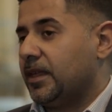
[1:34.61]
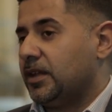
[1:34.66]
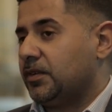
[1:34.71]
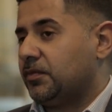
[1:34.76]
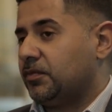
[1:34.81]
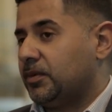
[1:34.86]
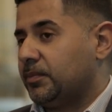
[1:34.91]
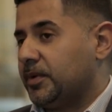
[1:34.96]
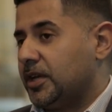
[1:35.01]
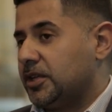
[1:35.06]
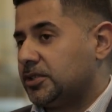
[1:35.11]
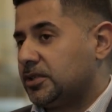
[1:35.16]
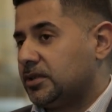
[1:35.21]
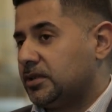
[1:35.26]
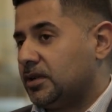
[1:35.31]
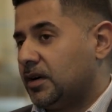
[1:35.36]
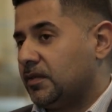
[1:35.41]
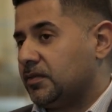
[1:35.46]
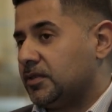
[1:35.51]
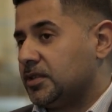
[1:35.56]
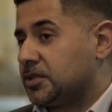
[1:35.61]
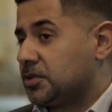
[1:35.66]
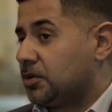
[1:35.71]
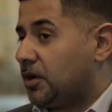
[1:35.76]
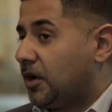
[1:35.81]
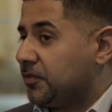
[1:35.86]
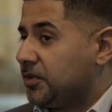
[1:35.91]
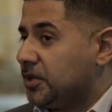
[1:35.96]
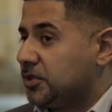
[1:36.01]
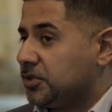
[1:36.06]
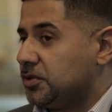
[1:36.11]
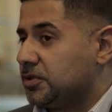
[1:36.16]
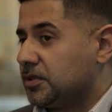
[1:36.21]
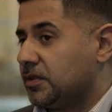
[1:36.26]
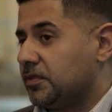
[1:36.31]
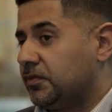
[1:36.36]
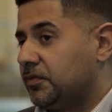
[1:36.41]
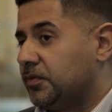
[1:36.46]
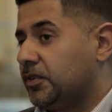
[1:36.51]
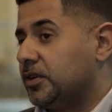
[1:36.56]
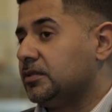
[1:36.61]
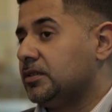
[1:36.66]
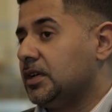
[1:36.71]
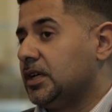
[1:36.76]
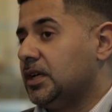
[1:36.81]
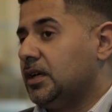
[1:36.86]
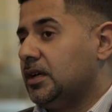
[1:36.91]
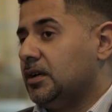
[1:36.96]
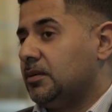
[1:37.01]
inflammation of the soft tissues of the foot,